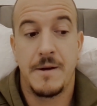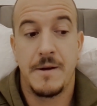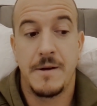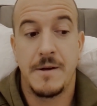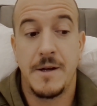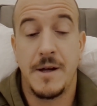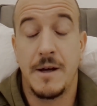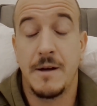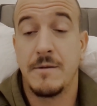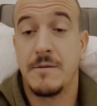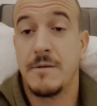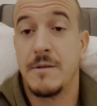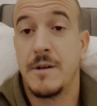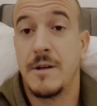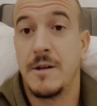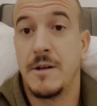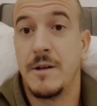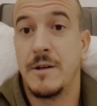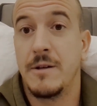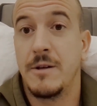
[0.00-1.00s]
Yeah,
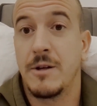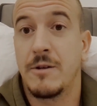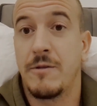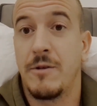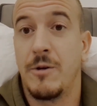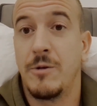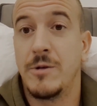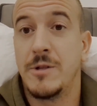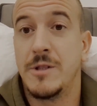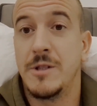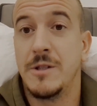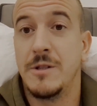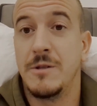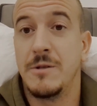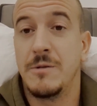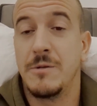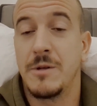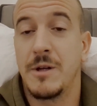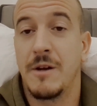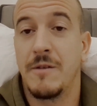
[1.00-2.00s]
I look forward
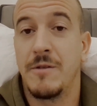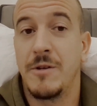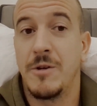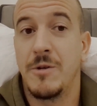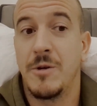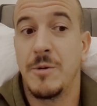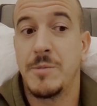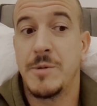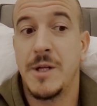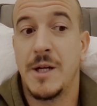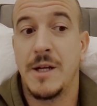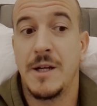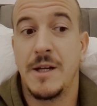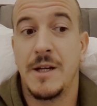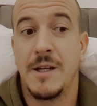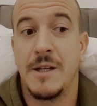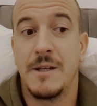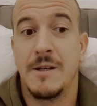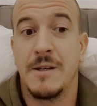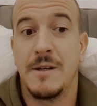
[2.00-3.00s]
to giving you an update
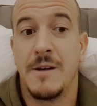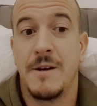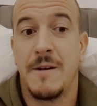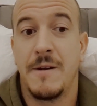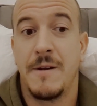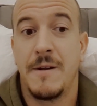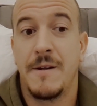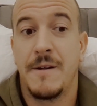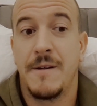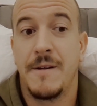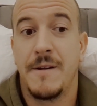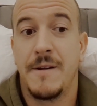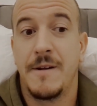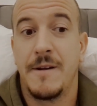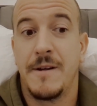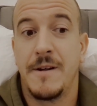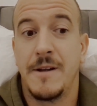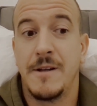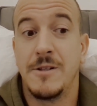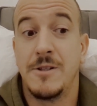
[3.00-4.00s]
in
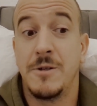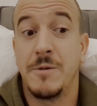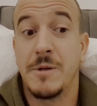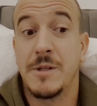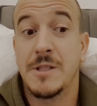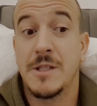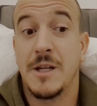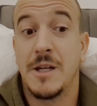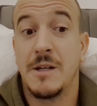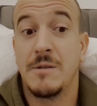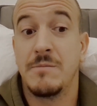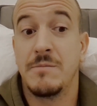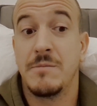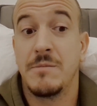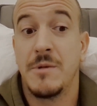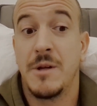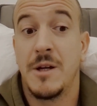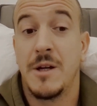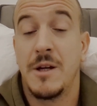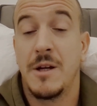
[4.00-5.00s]
2 weeks' time.
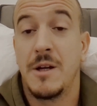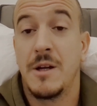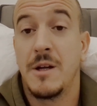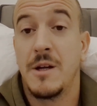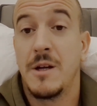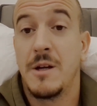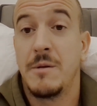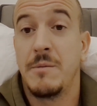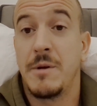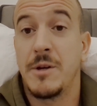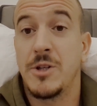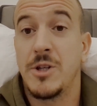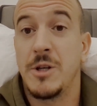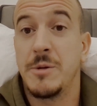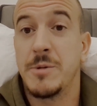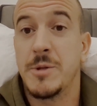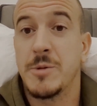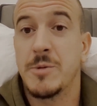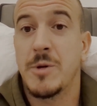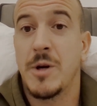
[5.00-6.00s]
Make sure you
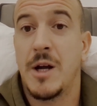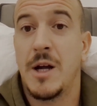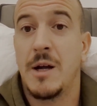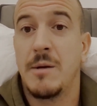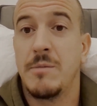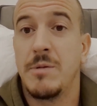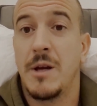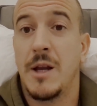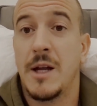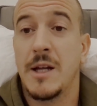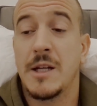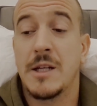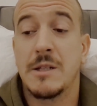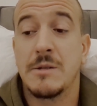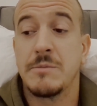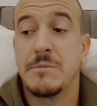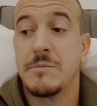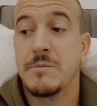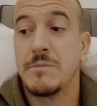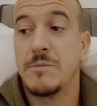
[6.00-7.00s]
subscribe, like,
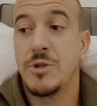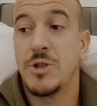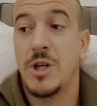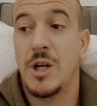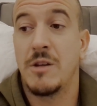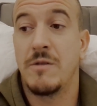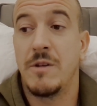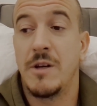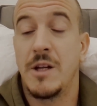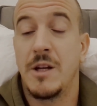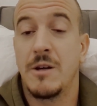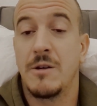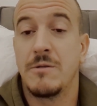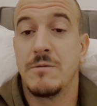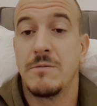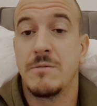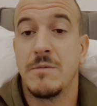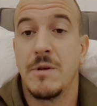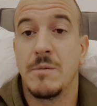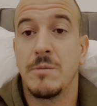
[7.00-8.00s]
share the video.
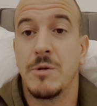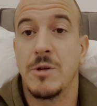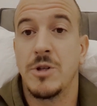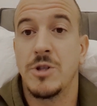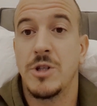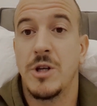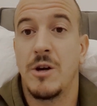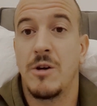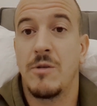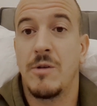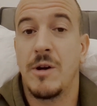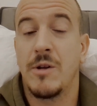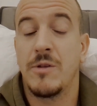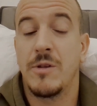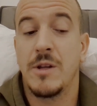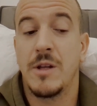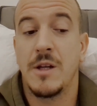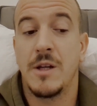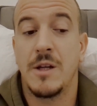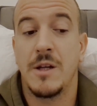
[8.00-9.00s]
I'm going to share it around
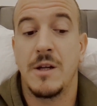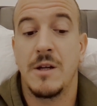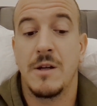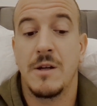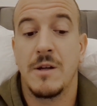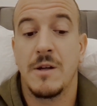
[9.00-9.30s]
the